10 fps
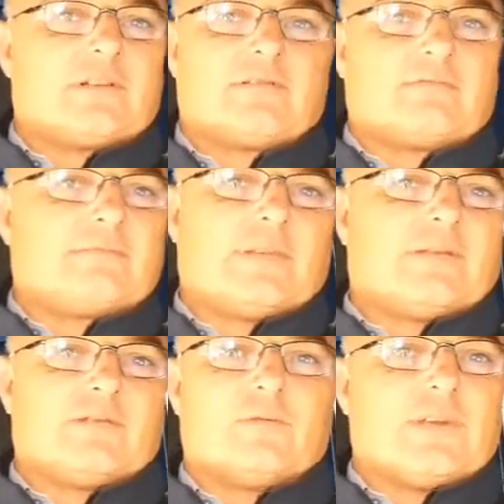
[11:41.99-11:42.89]
I may
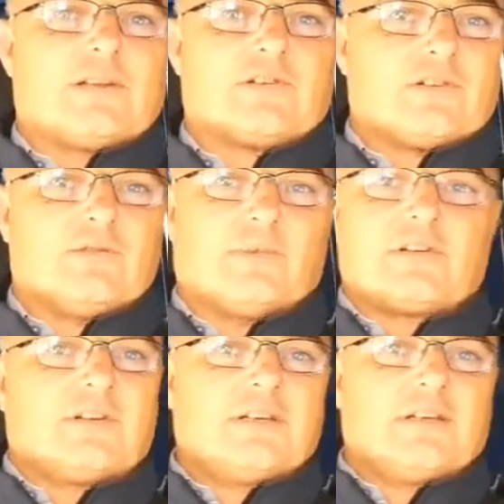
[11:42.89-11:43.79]
do a week or two, but
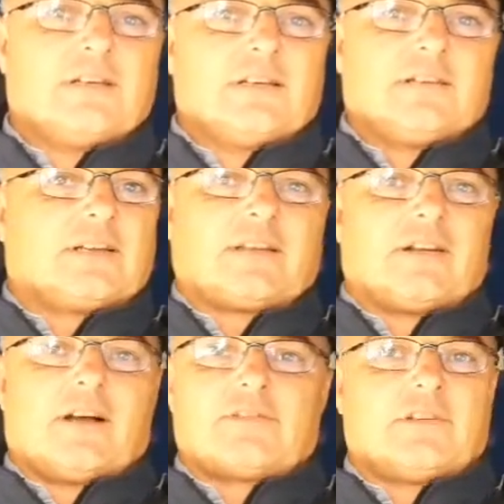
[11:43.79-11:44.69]
not
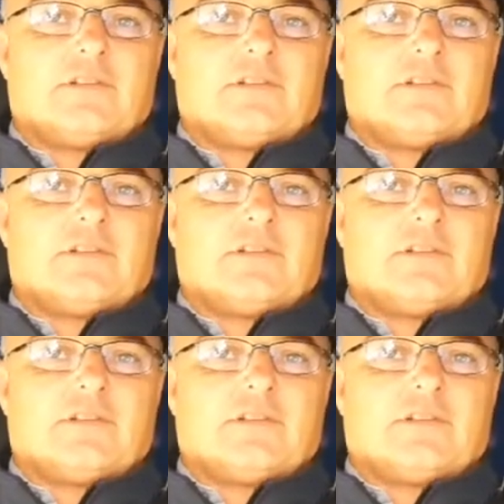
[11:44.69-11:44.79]
that often, no.